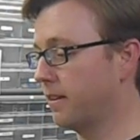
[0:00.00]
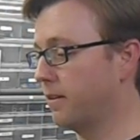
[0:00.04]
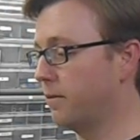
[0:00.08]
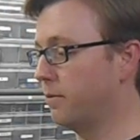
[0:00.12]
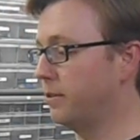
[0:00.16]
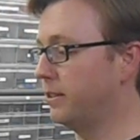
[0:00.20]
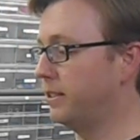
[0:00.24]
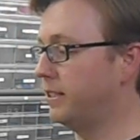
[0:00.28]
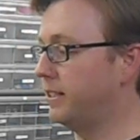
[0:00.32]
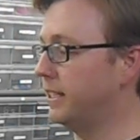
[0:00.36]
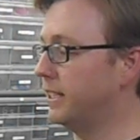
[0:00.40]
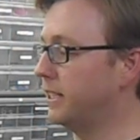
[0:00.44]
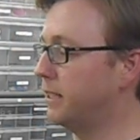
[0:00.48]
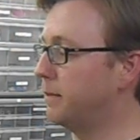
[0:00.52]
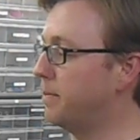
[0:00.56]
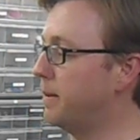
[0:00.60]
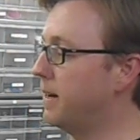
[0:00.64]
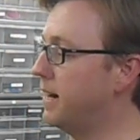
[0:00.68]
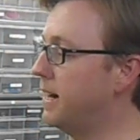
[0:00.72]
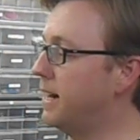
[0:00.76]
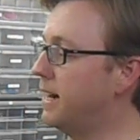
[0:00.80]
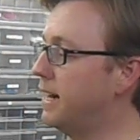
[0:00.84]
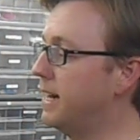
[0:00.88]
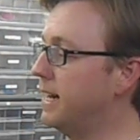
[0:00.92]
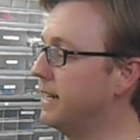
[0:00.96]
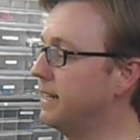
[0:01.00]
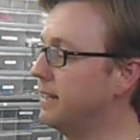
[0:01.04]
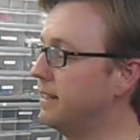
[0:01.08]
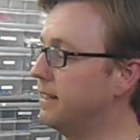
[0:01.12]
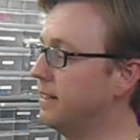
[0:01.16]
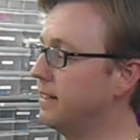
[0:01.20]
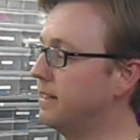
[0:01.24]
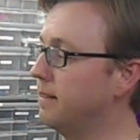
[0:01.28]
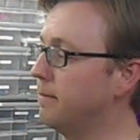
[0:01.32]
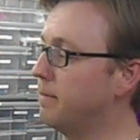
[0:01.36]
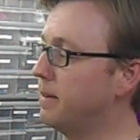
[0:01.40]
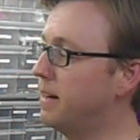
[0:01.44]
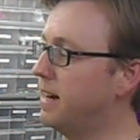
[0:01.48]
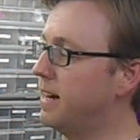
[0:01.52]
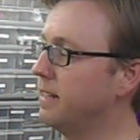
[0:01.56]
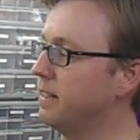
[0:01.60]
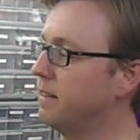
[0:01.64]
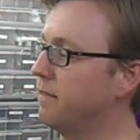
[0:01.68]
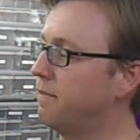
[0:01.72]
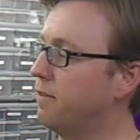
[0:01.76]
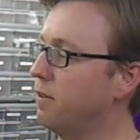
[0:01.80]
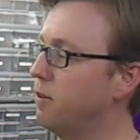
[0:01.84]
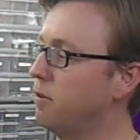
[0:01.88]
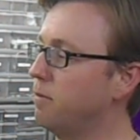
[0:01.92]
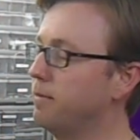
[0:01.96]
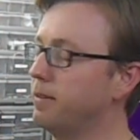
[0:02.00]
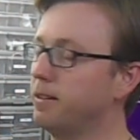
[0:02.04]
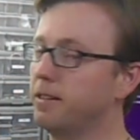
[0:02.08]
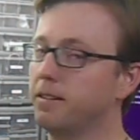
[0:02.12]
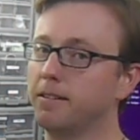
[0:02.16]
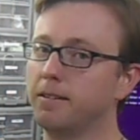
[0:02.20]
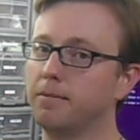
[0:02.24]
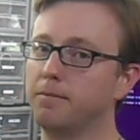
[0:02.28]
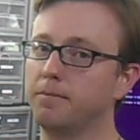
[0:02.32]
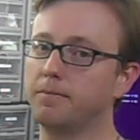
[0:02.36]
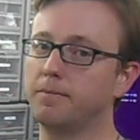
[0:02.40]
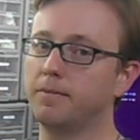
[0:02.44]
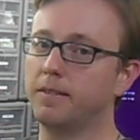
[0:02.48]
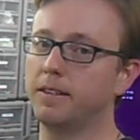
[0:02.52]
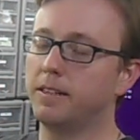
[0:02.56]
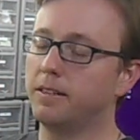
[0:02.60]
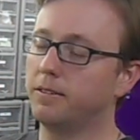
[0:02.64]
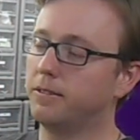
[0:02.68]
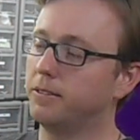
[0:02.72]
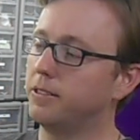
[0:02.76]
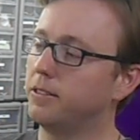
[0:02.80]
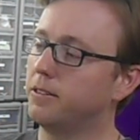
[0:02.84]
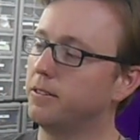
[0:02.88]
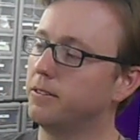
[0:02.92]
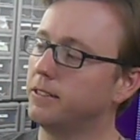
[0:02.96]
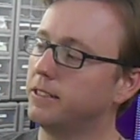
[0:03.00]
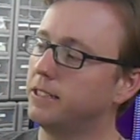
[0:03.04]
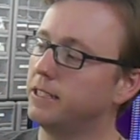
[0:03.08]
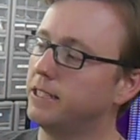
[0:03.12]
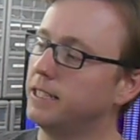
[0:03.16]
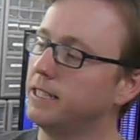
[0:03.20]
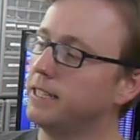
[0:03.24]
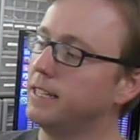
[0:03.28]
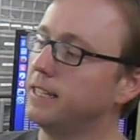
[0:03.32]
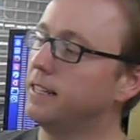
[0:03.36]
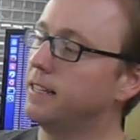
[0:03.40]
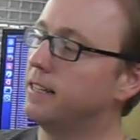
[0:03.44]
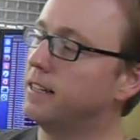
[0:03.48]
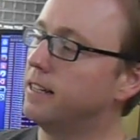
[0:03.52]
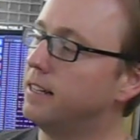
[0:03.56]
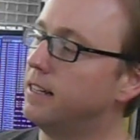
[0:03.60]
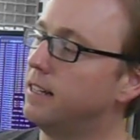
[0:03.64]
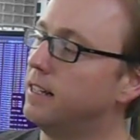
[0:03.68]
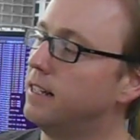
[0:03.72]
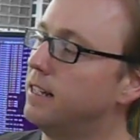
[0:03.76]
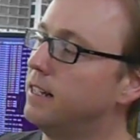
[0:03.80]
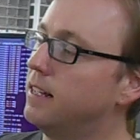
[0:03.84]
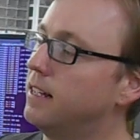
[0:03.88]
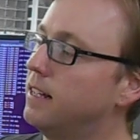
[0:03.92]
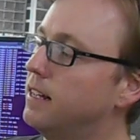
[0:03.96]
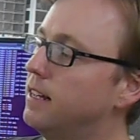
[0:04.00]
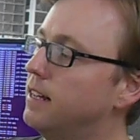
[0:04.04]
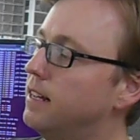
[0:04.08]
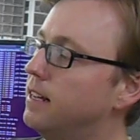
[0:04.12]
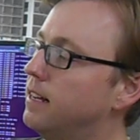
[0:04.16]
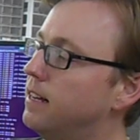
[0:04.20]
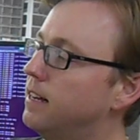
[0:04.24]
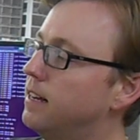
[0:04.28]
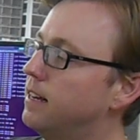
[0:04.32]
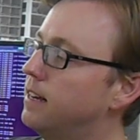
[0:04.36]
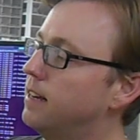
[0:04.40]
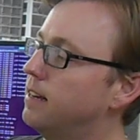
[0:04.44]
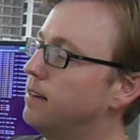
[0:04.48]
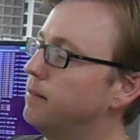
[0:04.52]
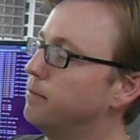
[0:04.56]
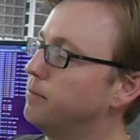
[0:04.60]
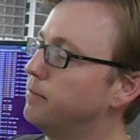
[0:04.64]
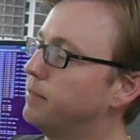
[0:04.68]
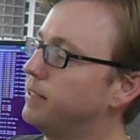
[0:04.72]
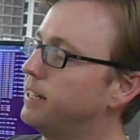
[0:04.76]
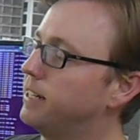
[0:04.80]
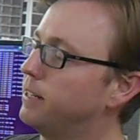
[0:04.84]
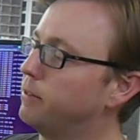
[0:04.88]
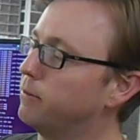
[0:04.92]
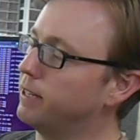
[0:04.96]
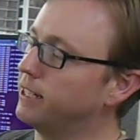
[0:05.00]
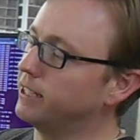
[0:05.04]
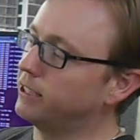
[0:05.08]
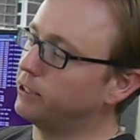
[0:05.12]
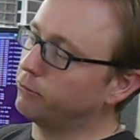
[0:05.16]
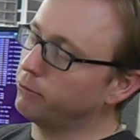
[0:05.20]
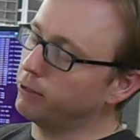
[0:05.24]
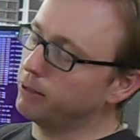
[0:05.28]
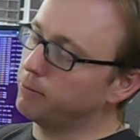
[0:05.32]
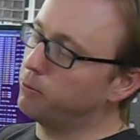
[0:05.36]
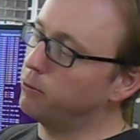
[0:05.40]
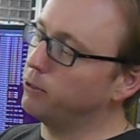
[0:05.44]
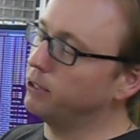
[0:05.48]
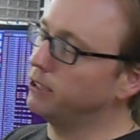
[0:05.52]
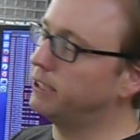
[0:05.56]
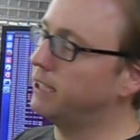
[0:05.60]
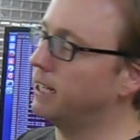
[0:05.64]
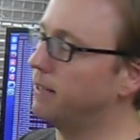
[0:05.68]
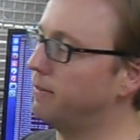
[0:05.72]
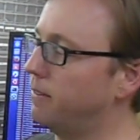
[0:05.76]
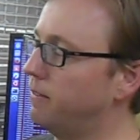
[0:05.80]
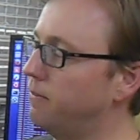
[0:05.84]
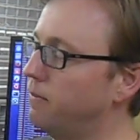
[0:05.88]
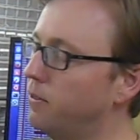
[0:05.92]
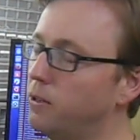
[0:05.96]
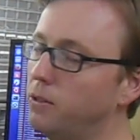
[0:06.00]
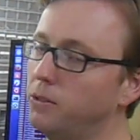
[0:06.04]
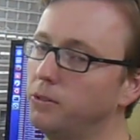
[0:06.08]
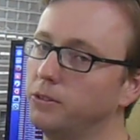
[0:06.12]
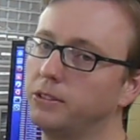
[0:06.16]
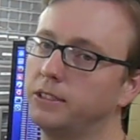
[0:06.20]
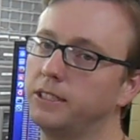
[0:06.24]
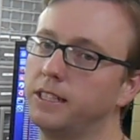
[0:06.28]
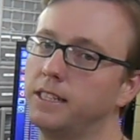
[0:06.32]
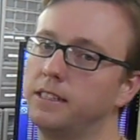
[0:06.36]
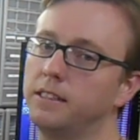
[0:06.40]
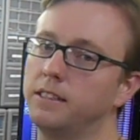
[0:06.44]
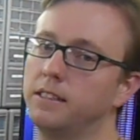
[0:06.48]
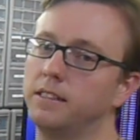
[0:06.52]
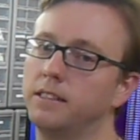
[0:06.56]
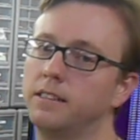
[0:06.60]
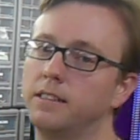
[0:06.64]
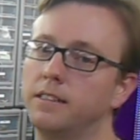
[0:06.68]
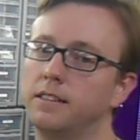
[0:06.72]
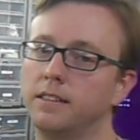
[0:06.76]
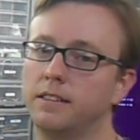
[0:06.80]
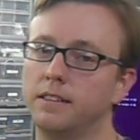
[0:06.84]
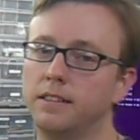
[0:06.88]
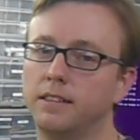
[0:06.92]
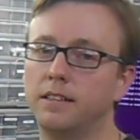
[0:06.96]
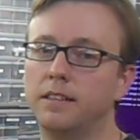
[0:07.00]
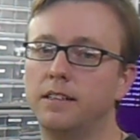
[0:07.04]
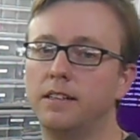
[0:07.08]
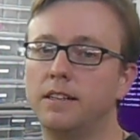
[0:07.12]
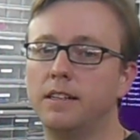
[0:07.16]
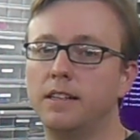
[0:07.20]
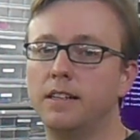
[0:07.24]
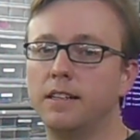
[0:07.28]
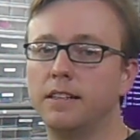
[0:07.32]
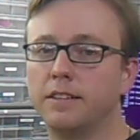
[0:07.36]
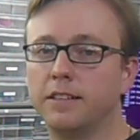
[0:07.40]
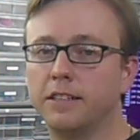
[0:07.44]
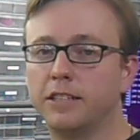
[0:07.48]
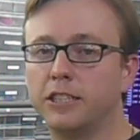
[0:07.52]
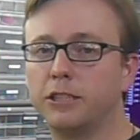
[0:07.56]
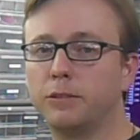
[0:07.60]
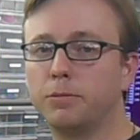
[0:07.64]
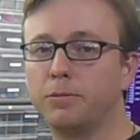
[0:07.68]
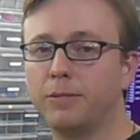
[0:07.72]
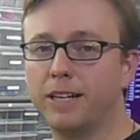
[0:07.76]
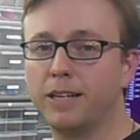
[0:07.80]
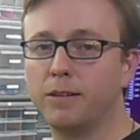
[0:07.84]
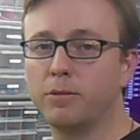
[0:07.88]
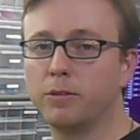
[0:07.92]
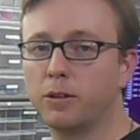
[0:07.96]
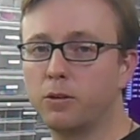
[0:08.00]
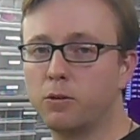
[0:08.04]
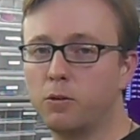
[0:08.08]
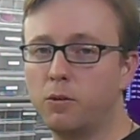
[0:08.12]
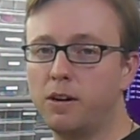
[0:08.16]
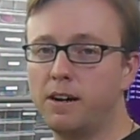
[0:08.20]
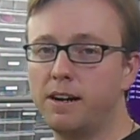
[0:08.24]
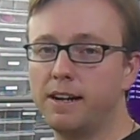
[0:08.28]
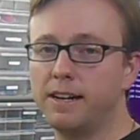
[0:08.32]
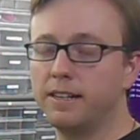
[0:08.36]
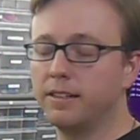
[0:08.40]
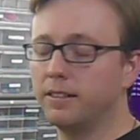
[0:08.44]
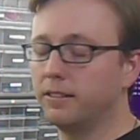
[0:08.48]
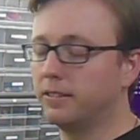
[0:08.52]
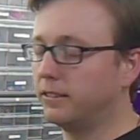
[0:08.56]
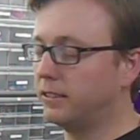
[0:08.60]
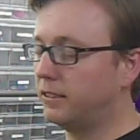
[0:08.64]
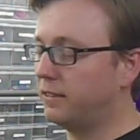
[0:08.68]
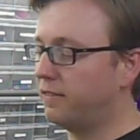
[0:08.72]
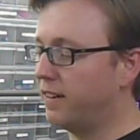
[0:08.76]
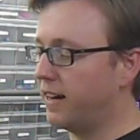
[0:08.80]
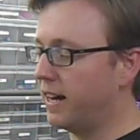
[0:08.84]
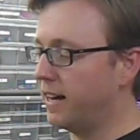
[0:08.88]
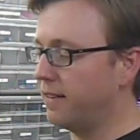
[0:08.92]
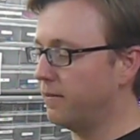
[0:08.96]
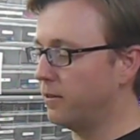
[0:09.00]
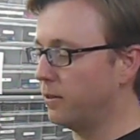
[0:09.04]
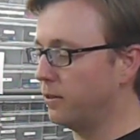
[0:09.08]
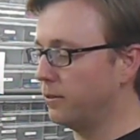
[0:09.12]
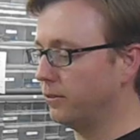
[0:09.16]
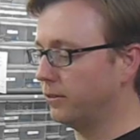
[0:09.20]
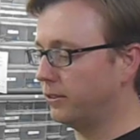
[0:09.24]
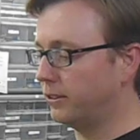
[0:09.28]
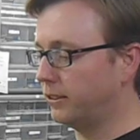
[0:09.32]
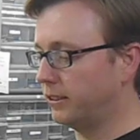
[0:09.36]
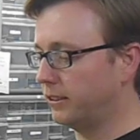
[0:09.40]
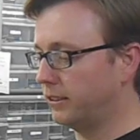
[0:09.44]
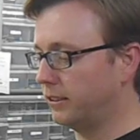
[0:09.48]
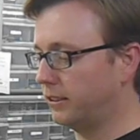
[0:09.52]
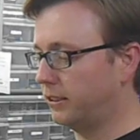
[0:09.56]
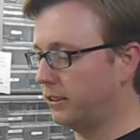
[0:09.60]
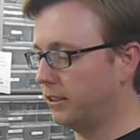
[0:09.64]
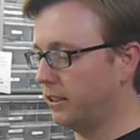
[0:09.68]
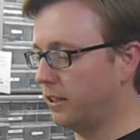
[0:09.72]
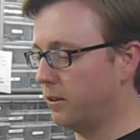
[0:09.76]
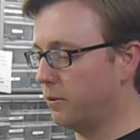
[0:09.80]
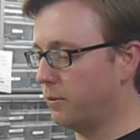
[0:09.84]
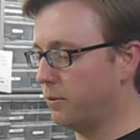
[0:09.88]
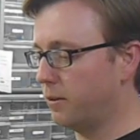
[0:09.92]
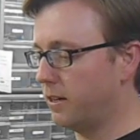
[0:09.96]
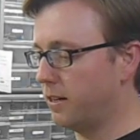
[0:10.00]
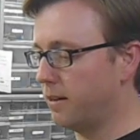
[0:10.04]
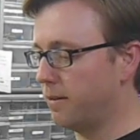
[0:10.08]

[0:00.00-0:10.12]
which sits behind the foam here. I know it's hard to see, but anyway, it's 3.7 volts, and the display requires 5 volts. So